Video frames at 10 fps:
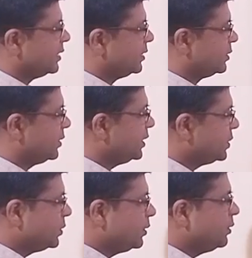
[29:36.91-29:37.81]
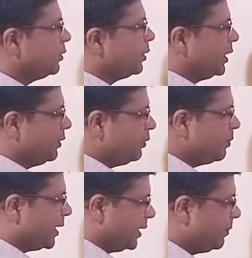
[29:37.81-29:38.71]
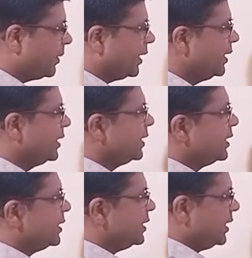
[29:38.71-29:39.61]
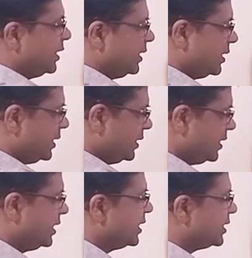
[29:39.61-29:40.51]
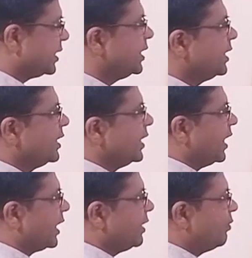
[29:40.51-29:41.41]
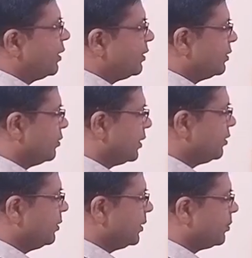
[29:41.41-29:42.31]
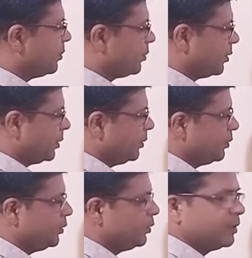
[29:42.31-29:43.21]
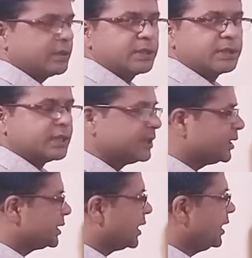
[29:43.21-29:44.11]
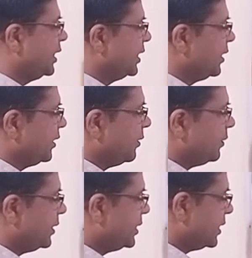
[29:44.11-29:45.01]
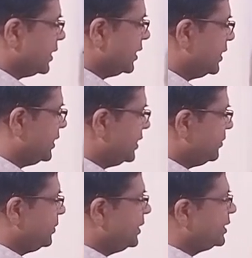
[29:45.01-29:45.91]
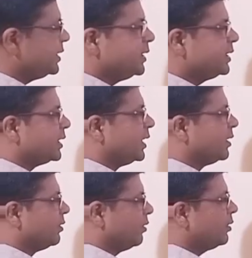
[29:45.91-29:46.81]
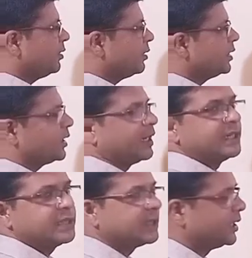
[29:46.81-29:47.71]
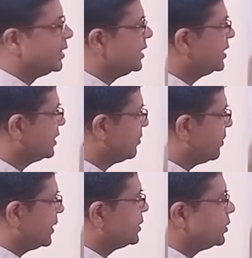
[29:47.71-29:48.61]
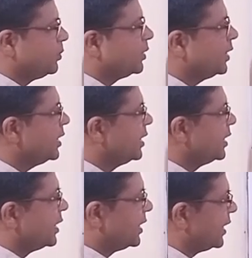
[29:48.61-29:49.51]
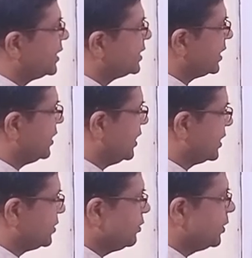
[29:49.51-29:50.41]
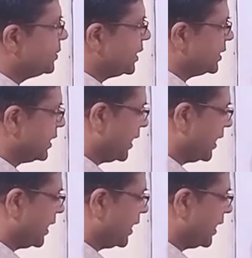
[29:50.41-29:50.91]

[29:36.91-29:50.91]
So it should, if we multiply these three results, again what will be the problem if we do not change the side? This DB is in this side, not on the right hand side. This part should be on the right hand side. That's why we have changed.